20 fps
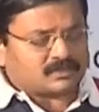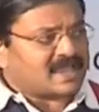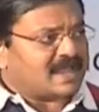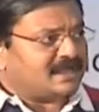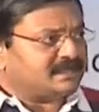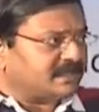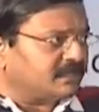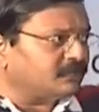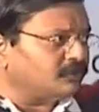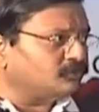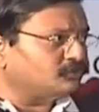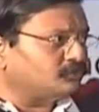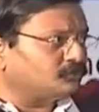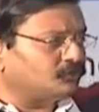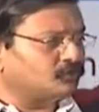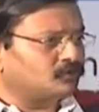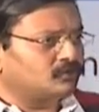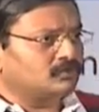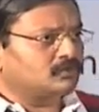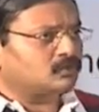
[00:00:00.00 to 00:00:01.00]
Okay, I'll take you
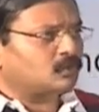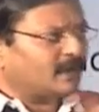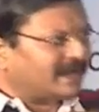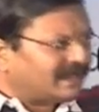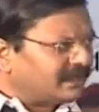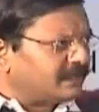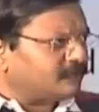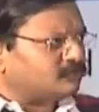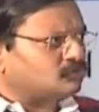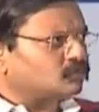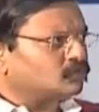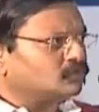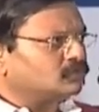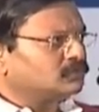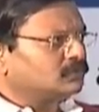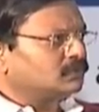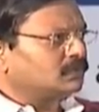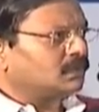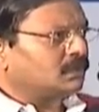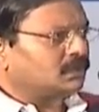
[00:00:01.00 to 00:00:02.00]
through quickly to,
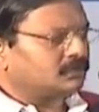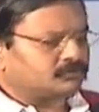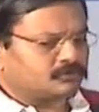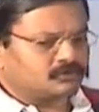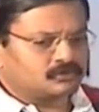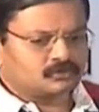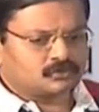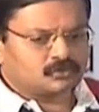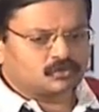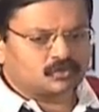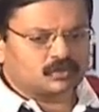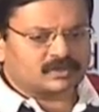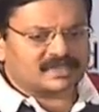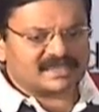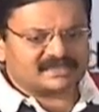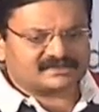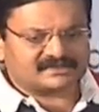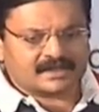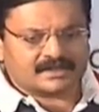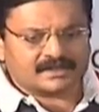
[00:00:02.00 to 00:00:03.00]
uh, through two
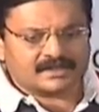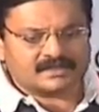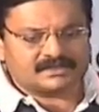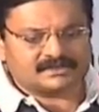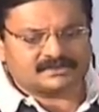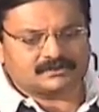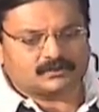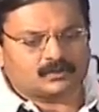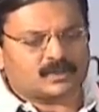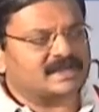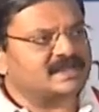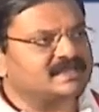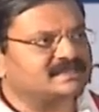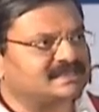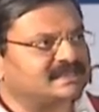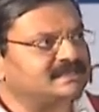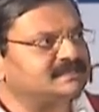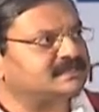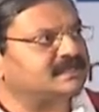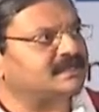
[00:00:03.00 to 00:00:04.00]
case studies. One
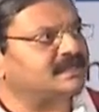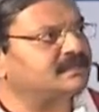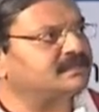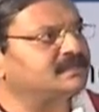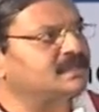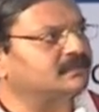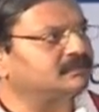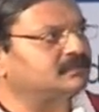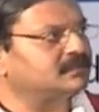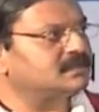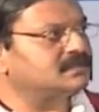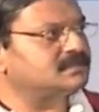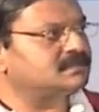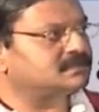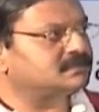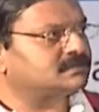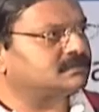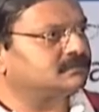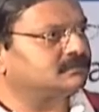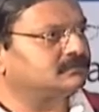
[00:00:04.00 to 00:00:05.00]
is Intel and the other
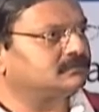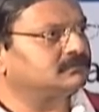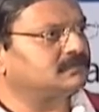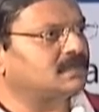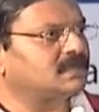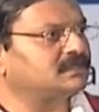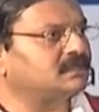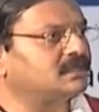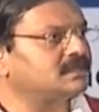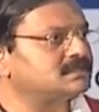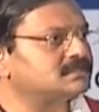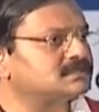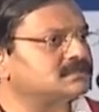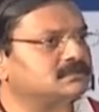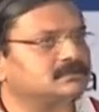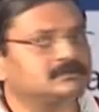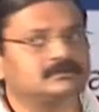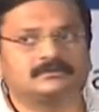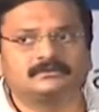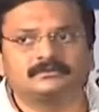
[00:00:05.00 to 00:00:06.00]
is, other is?
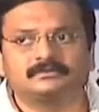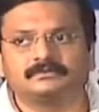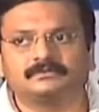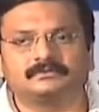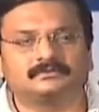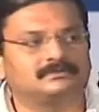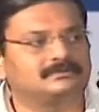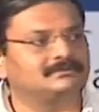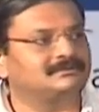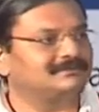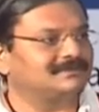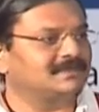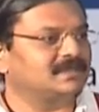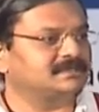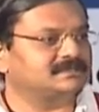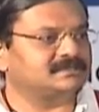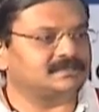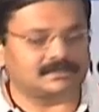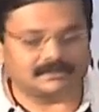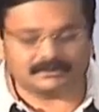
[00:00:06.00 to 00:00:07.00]
G.
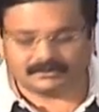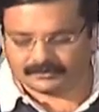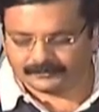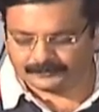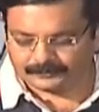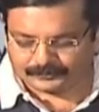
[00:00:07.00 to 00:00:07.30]
Excellent.